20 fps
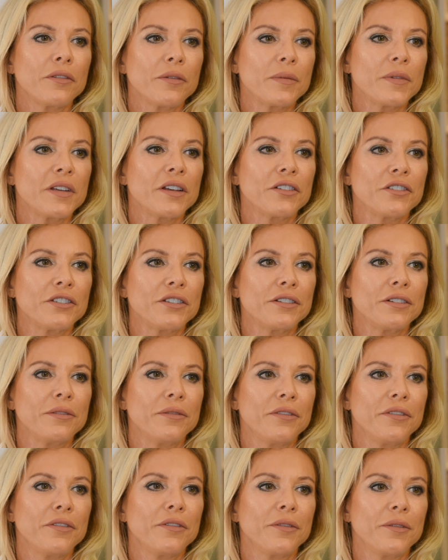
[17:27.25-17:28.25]
of
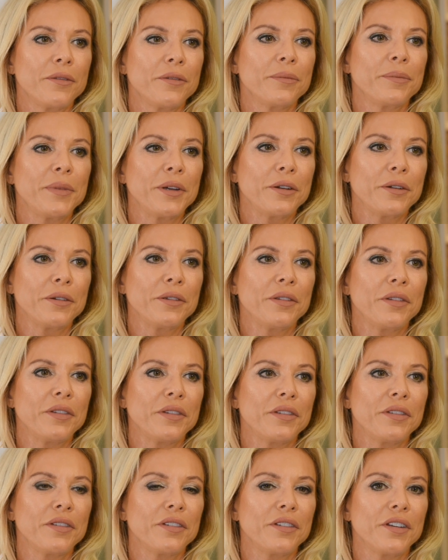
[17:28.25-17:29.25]
obsession
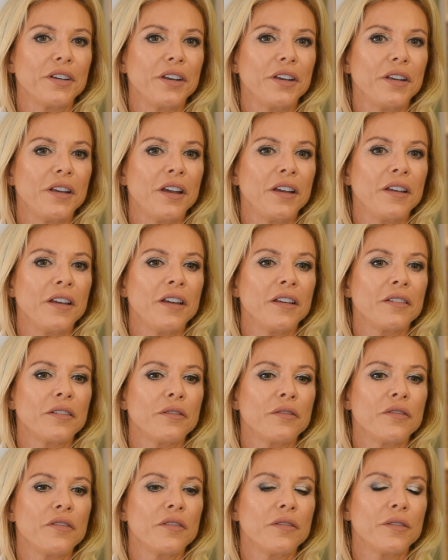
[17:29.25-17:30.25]
because it is...